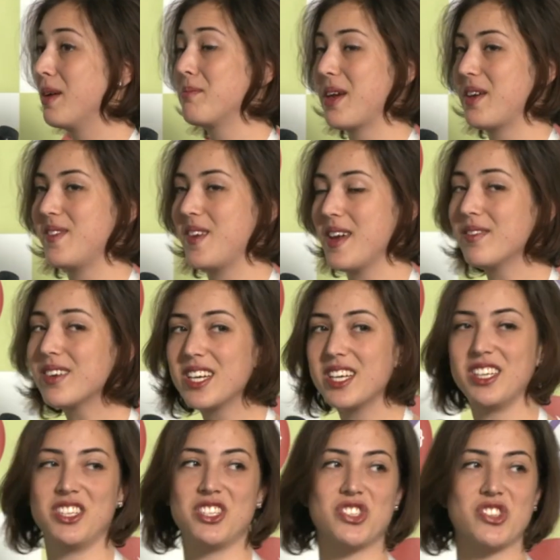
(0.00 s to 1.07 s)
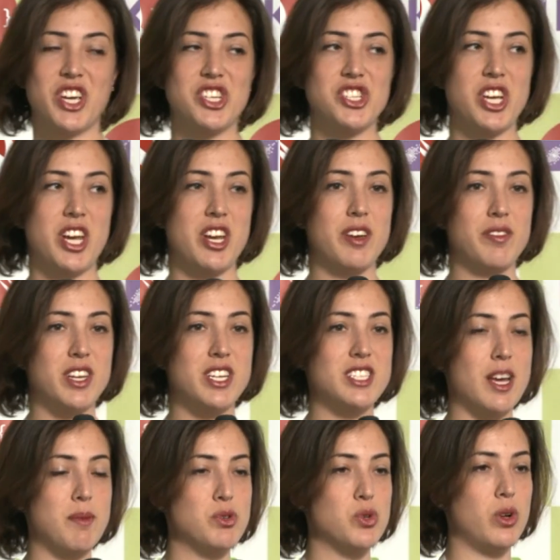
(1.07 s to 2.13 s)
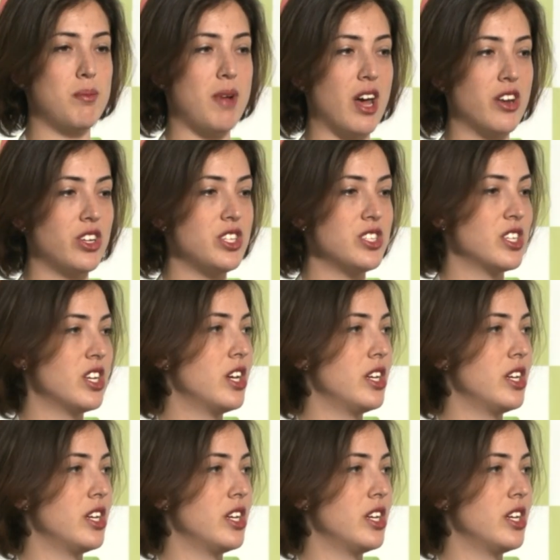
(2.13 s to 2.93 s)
My favorite illustration of conceptual models